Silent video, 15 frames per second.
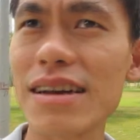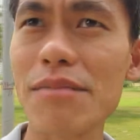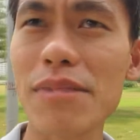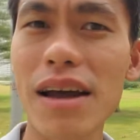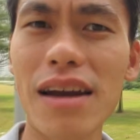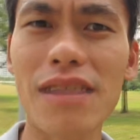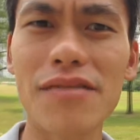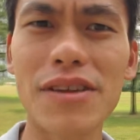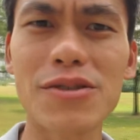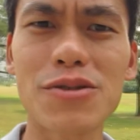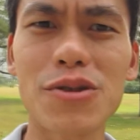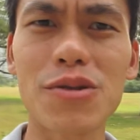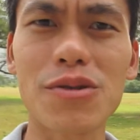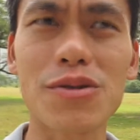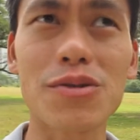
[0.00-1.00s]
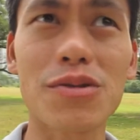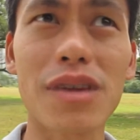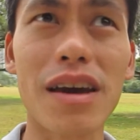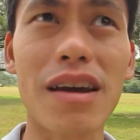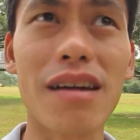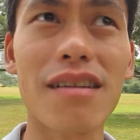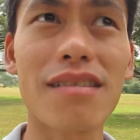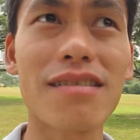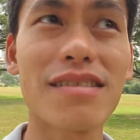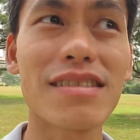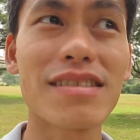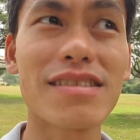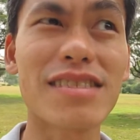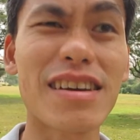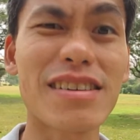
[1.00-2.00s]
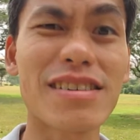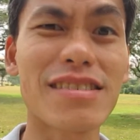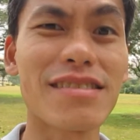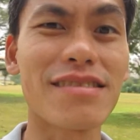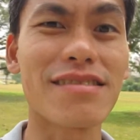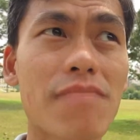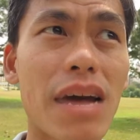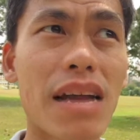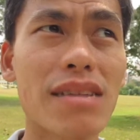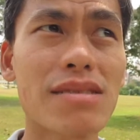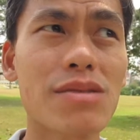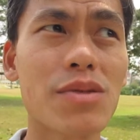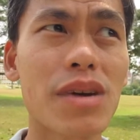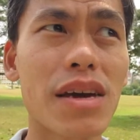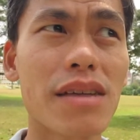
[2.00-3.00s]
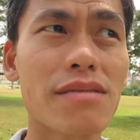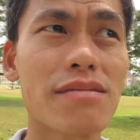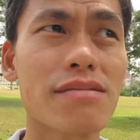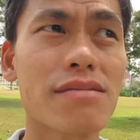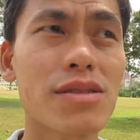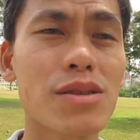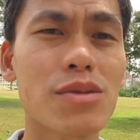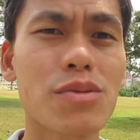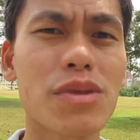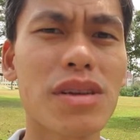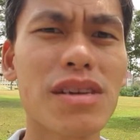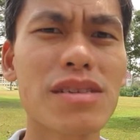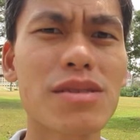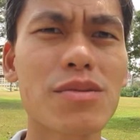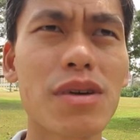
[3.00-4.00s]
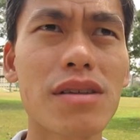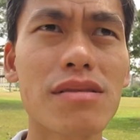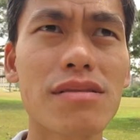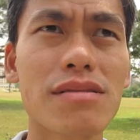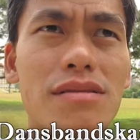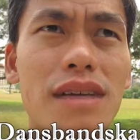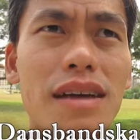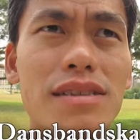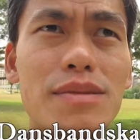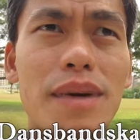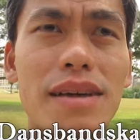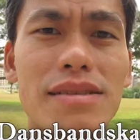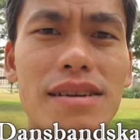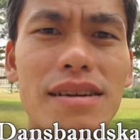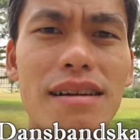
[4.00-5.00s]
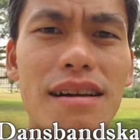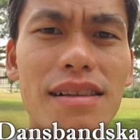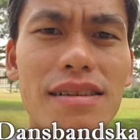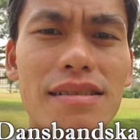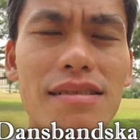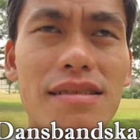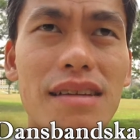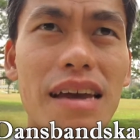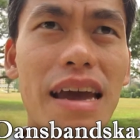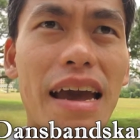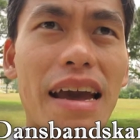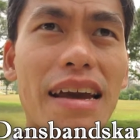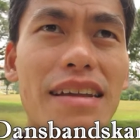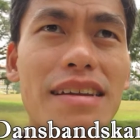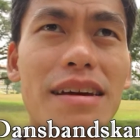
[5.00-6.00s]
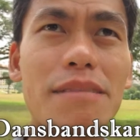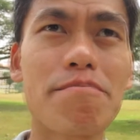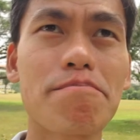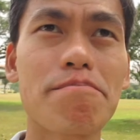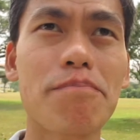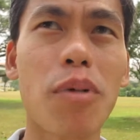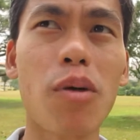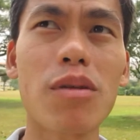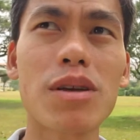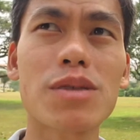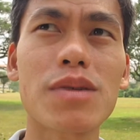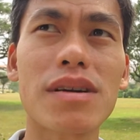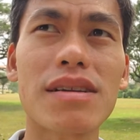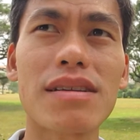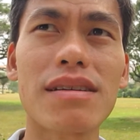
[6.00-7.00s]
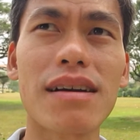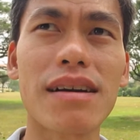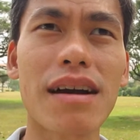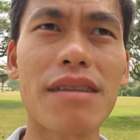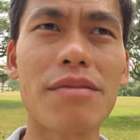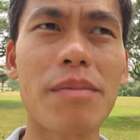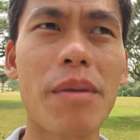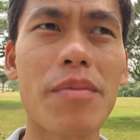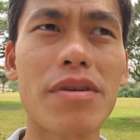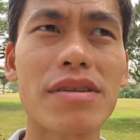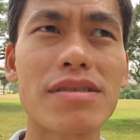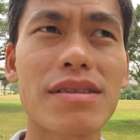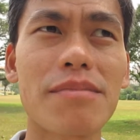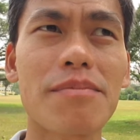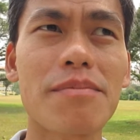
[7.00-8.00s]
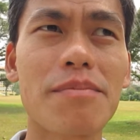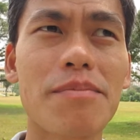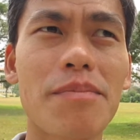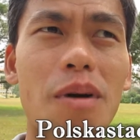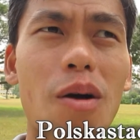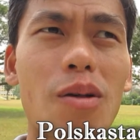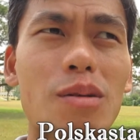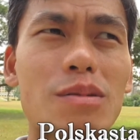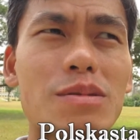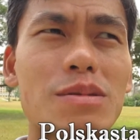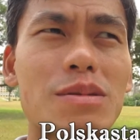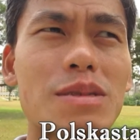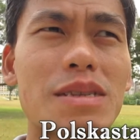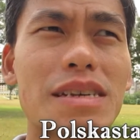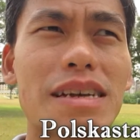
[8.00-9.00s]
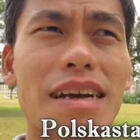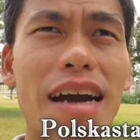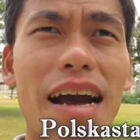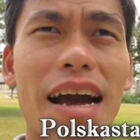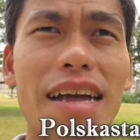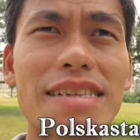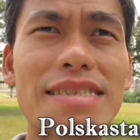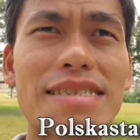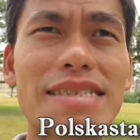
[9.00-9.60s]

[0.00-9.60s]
some kind of intro to their station. I listened to a Swedish one, Dansbandskanalen, and a Polish one. I can't remember his name. Polska